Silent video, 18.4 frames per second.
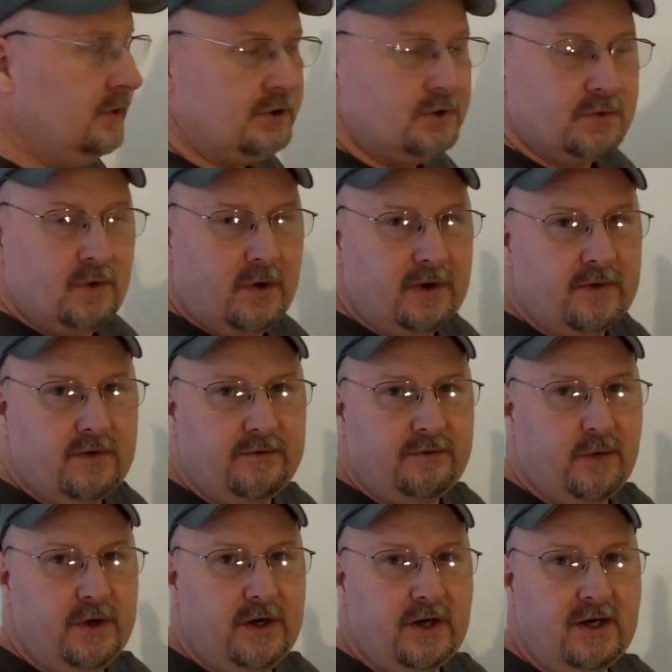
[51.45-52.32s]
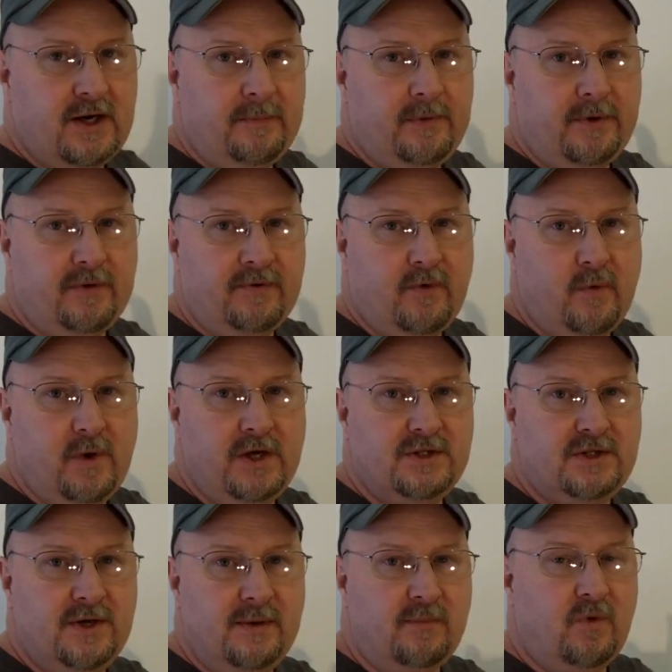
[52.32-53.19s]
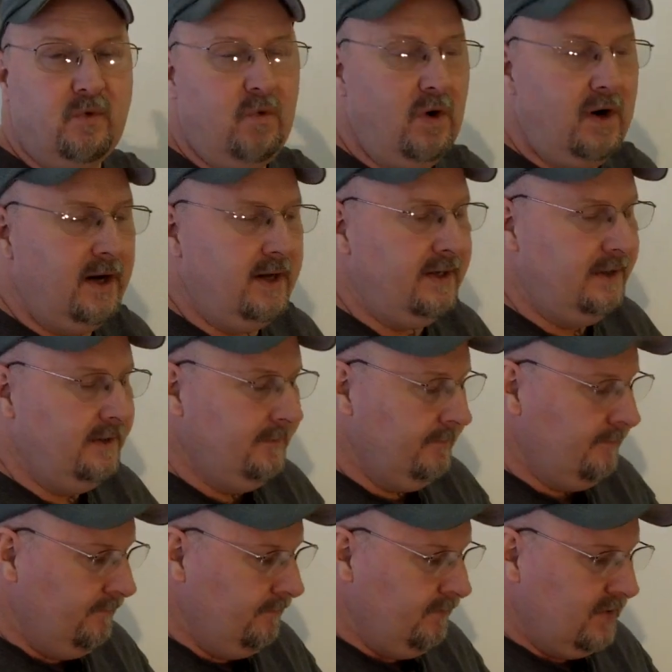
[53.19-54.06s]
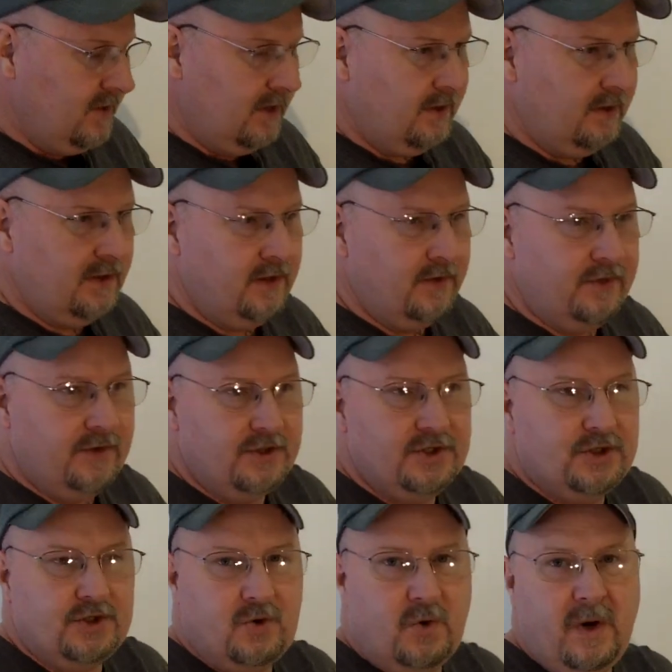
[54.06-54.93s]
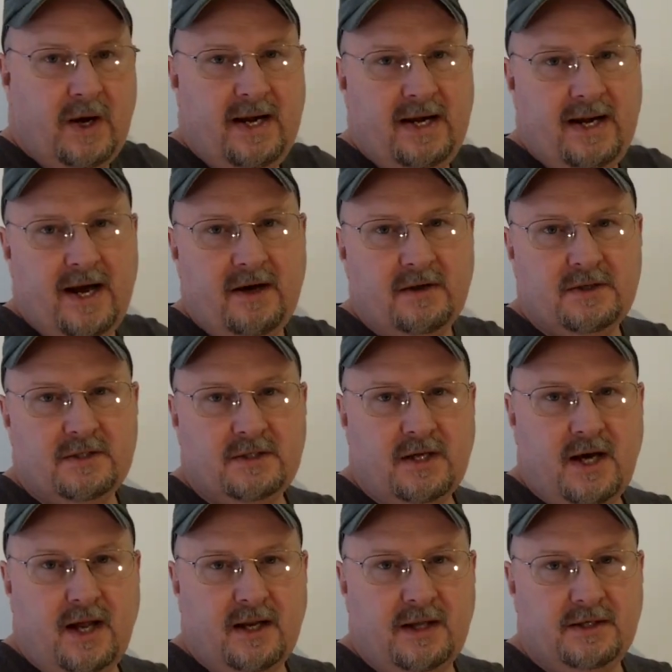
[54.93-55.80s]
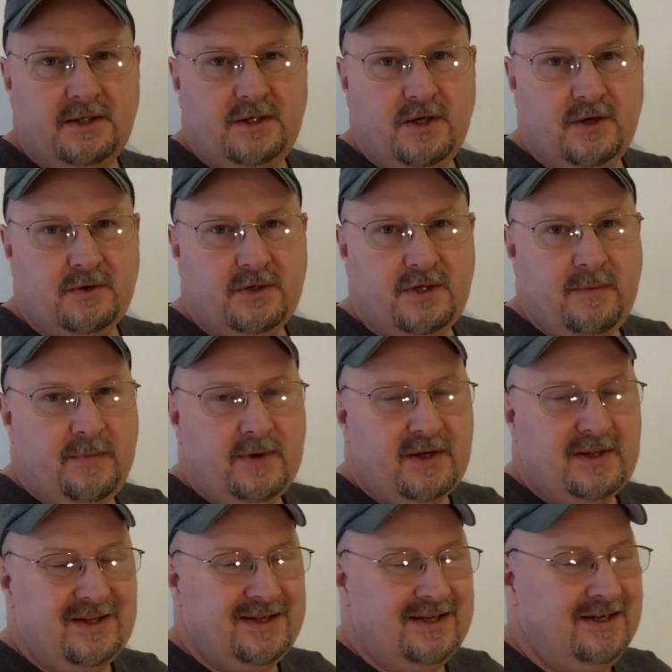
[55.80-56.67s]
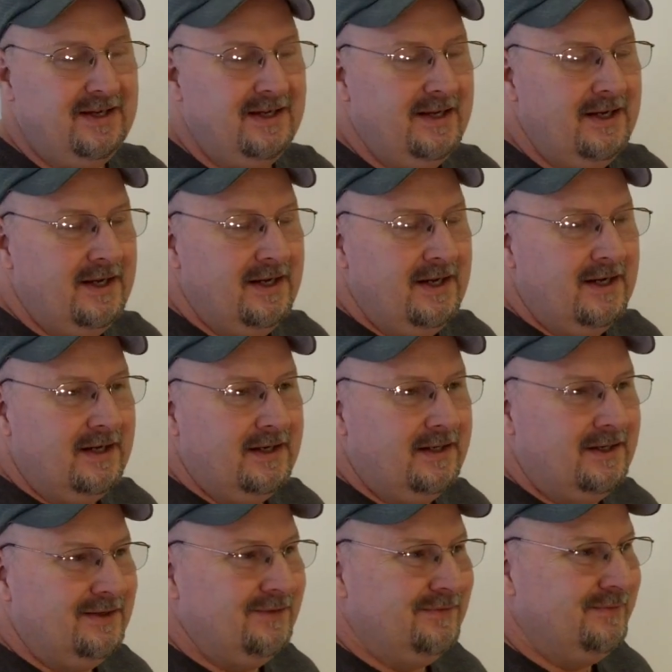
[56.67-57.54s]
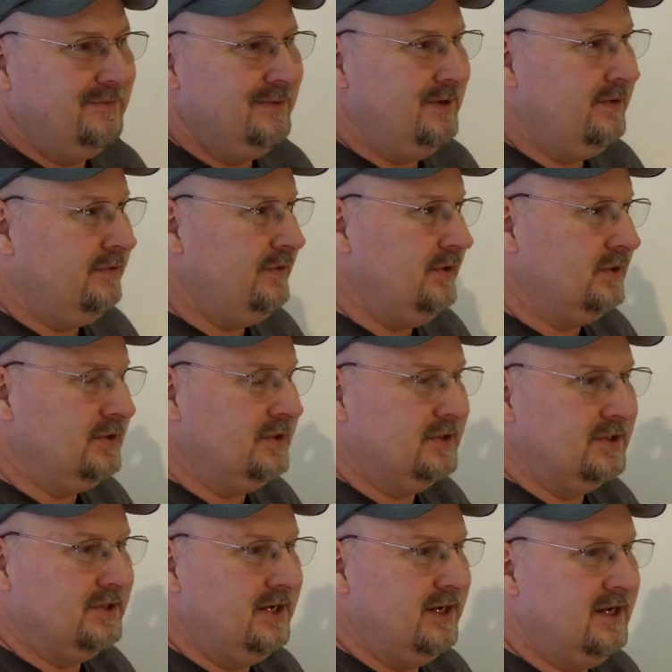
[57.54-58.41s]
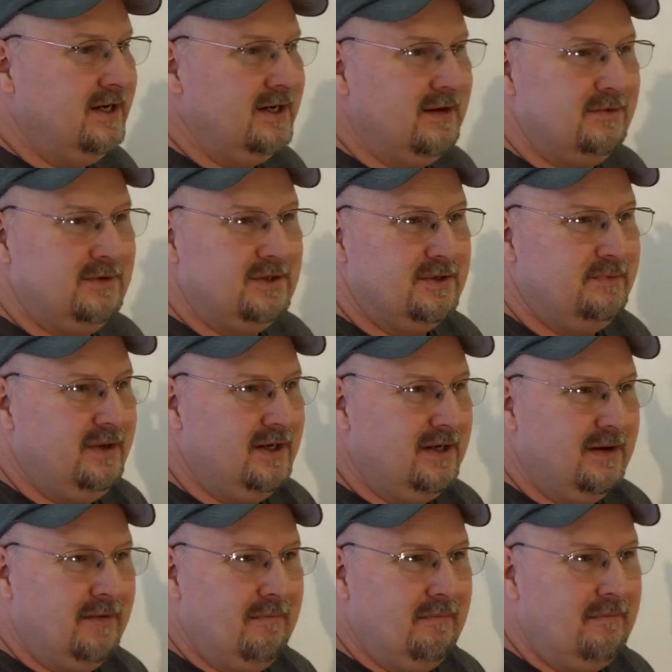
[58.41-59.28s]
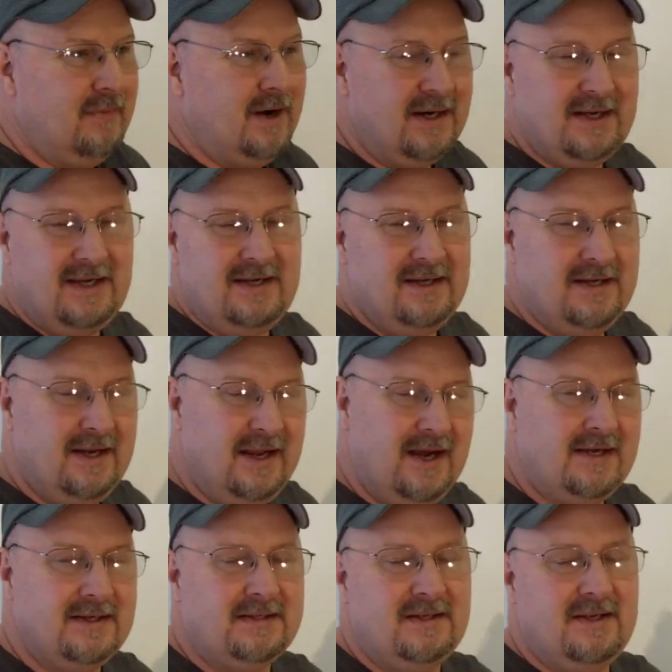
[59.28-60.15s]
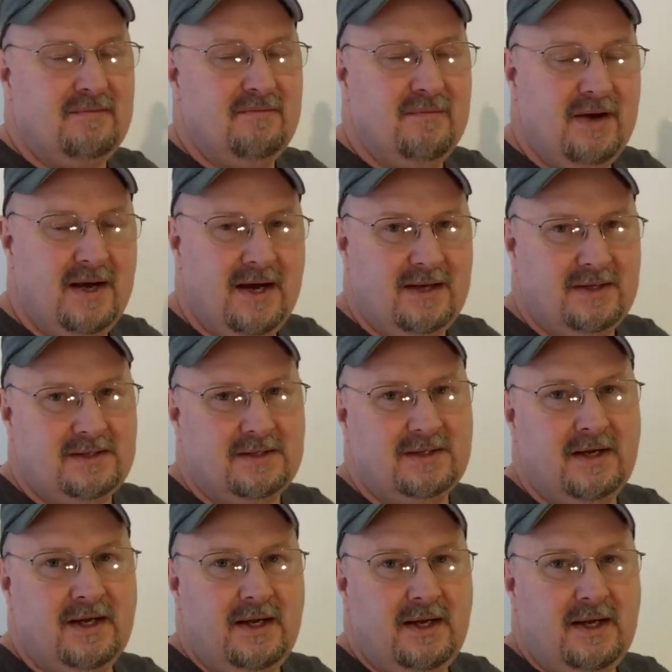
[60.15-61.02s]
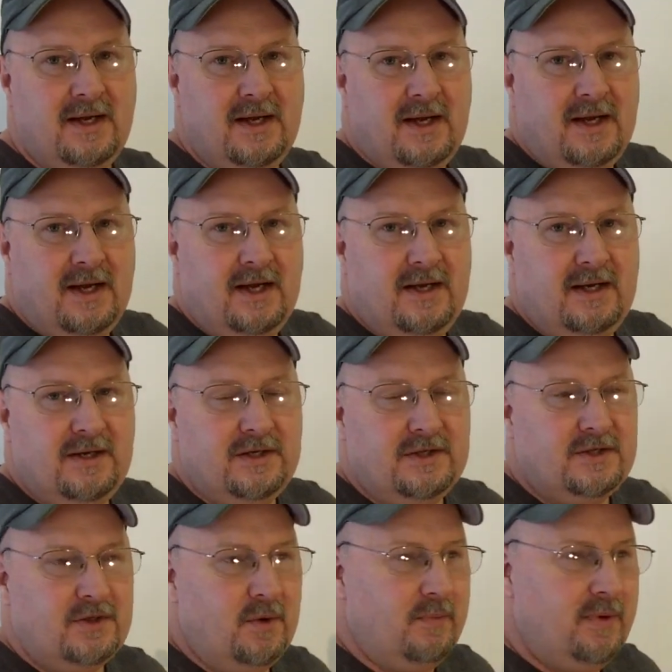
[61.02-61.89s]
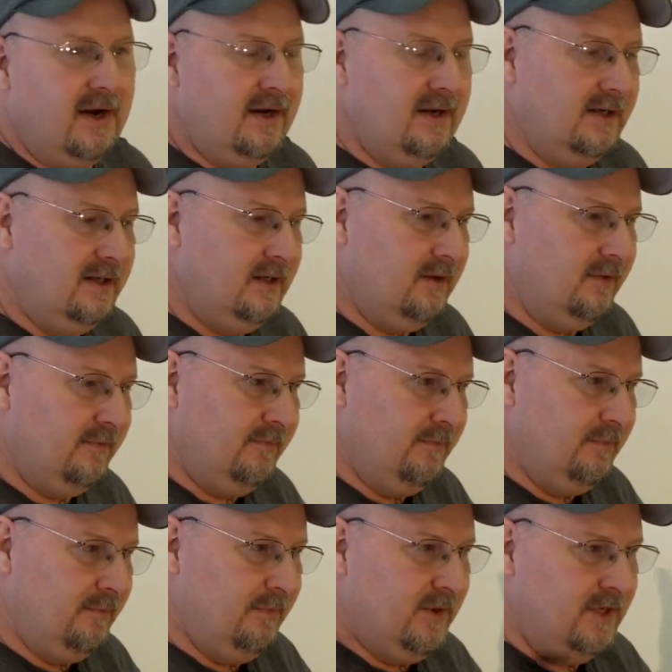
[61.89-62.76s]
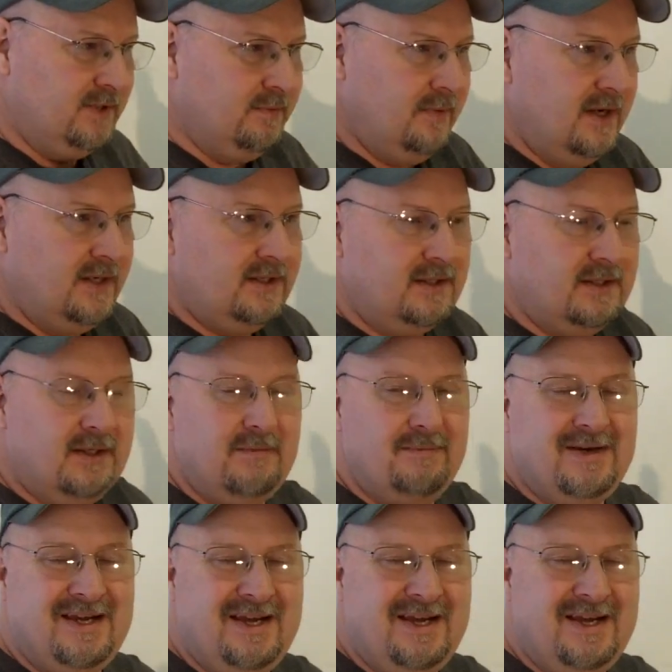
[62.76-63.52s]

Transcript: filters work for you a couple different ways. Number one, they strain out solids. Typically, your filter is going to end up just being a mucky, nasty mess. And so it's basically a